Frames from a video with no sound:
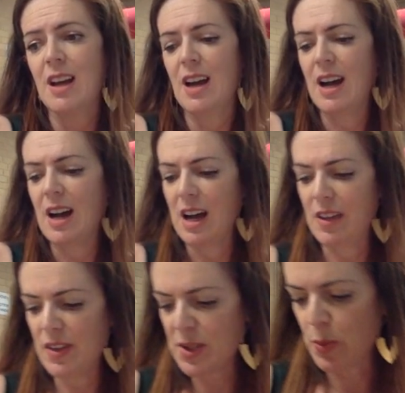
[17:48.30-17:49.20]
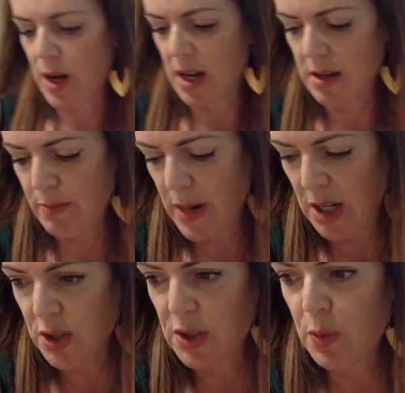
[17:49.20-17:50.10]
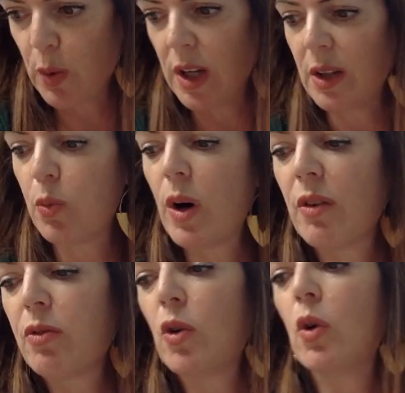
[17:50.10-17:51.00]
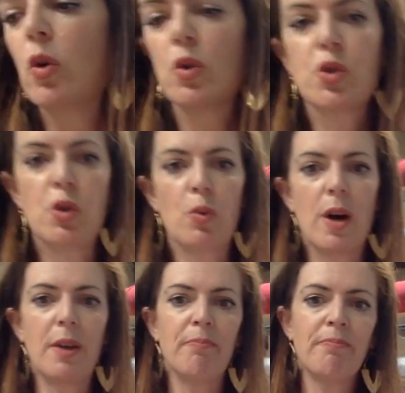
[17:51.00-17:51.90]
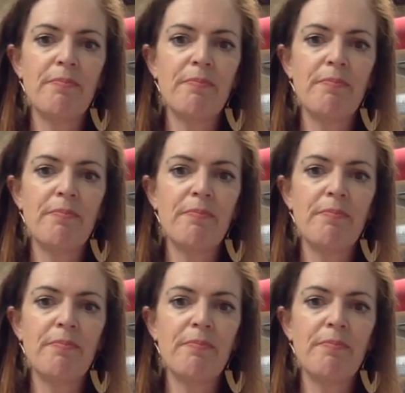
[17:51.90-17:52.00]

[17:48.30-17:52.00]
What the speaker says: And this one matches with 1421.